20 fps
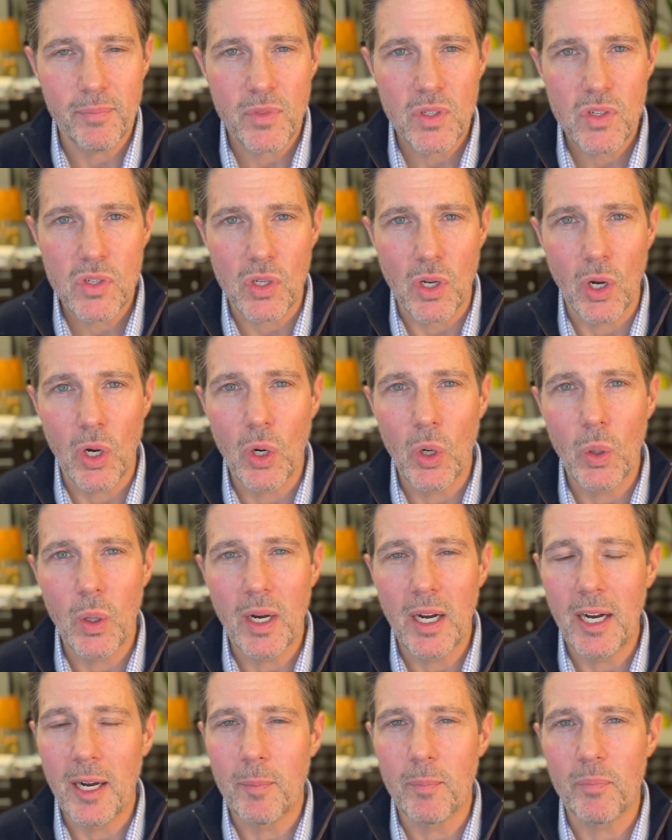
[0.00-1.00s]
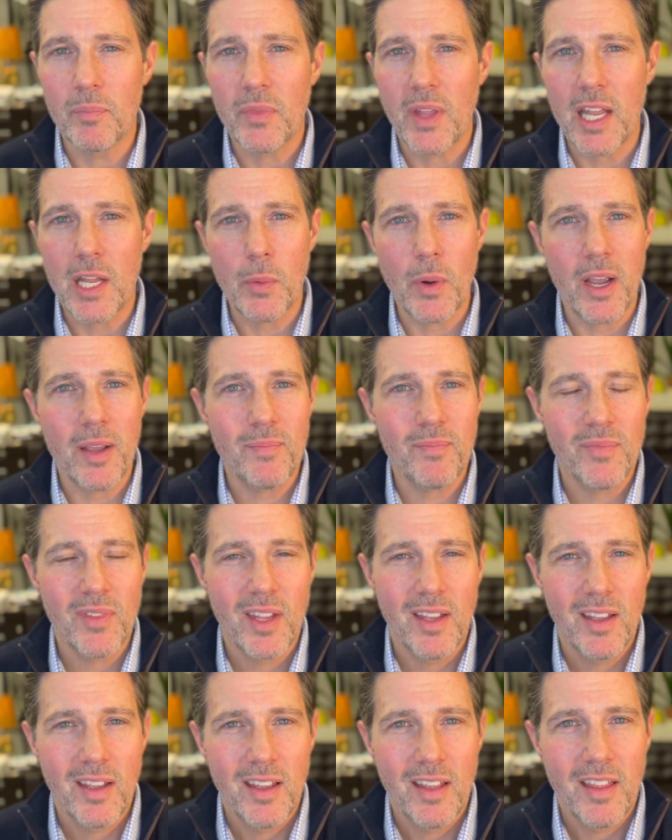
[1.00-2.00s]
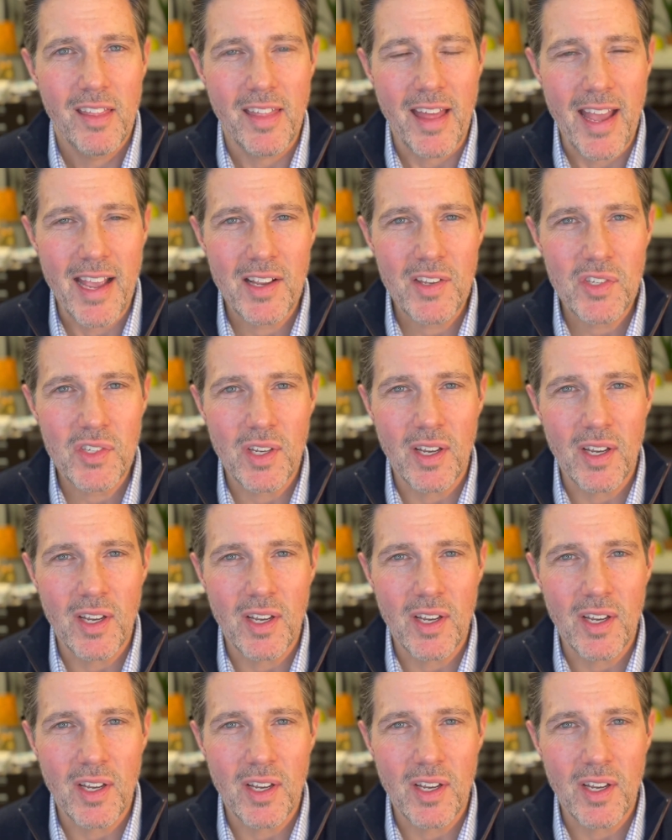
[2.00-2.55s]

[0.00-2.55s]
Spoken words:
So anyway, thanks.